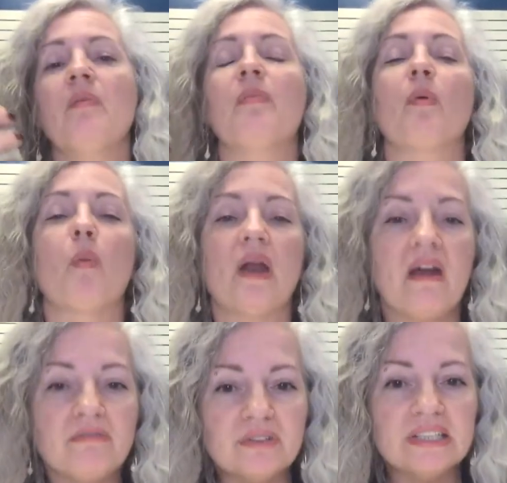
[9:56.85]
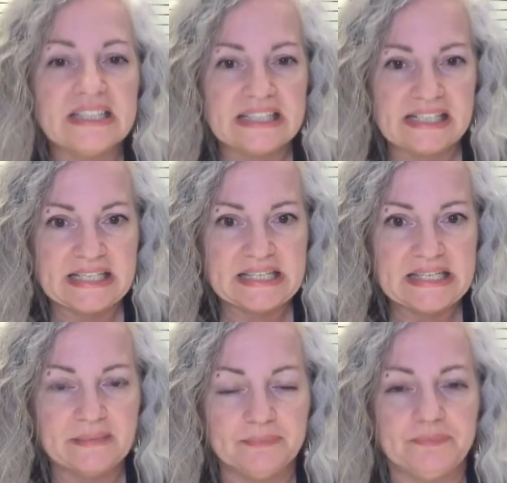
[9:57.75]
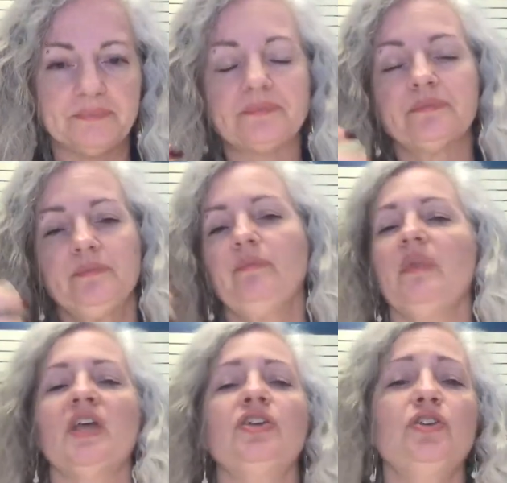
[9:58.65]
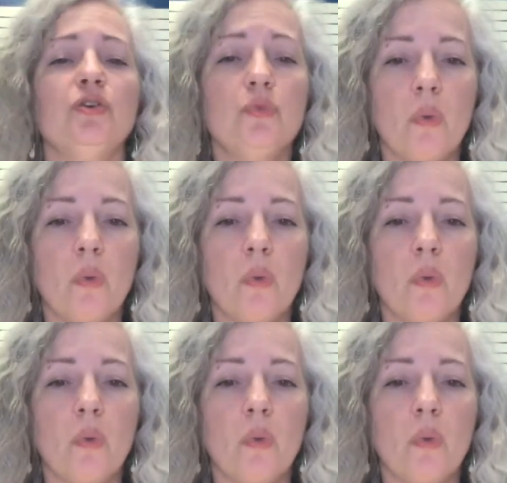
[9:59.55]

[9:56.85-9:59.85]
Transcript: But whatever it is, you